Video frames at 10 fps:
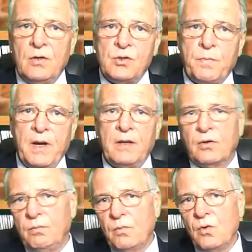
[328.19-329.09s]
Japan
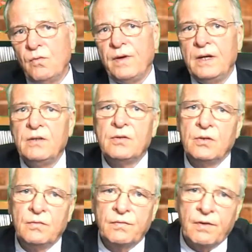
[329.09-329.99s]
could move
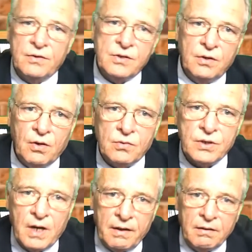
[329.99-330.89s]
into French
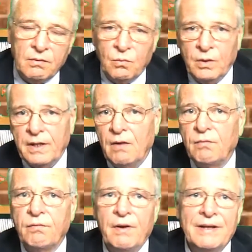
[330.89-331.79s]
Indochina without
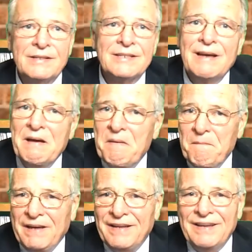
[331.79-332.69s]
France
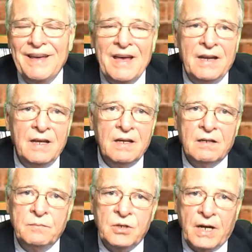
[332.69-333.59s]
making any
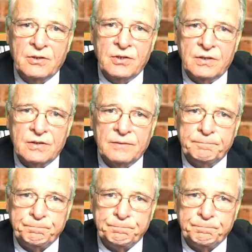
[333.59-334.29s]
objections,